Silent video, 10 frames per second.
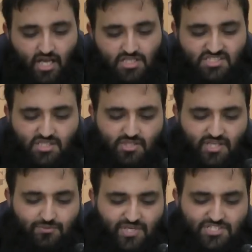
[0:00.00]
until
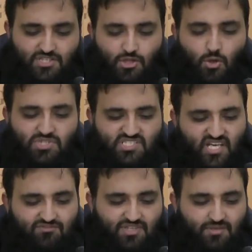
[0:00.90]
they reach the lowest
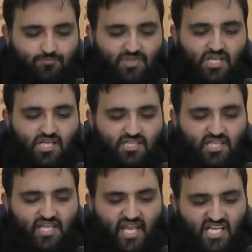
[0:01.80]
heaven.
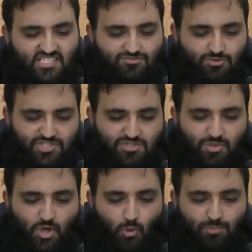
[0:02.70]
Then they ask for it to
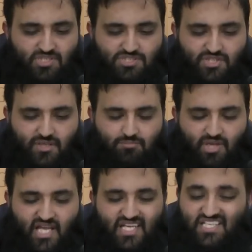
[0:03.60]
be opened to them,
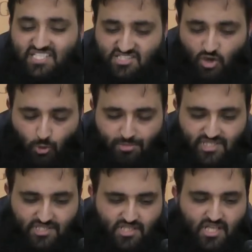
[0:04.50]
and it is
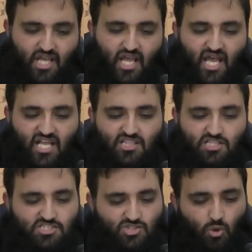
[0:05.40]
opened. And
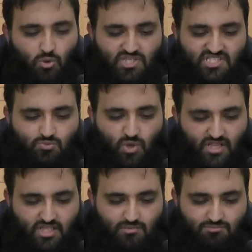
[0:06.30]
the soul is
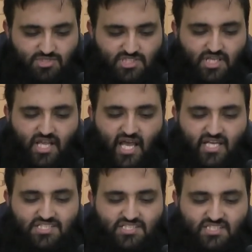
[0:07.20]
welcomed,
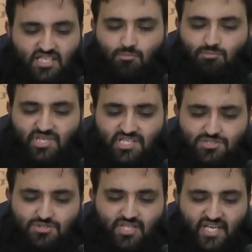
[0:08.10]
and it is
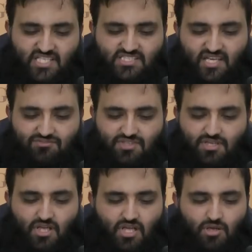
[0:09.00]
accompanied to the next heaven
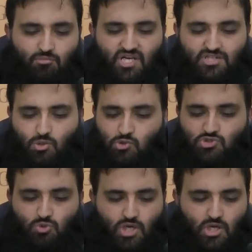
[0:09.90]
by
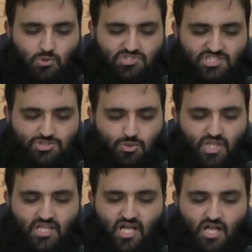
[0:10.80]
those who are closest to
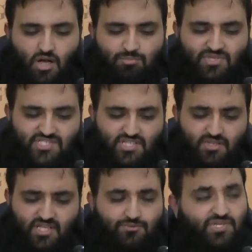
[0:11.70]
Allah, up
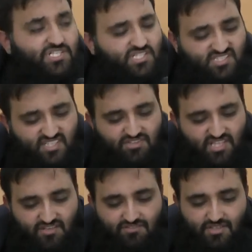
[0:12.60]
until they reach the
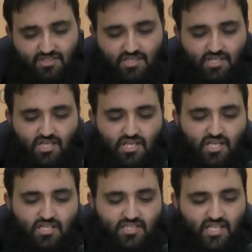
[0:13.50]
seventh heaven.
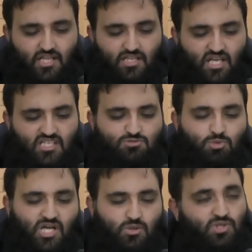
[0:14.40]
Then Allah
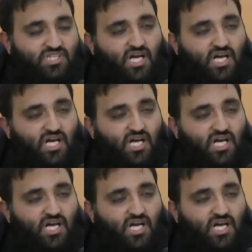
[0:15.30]
subhanahu wa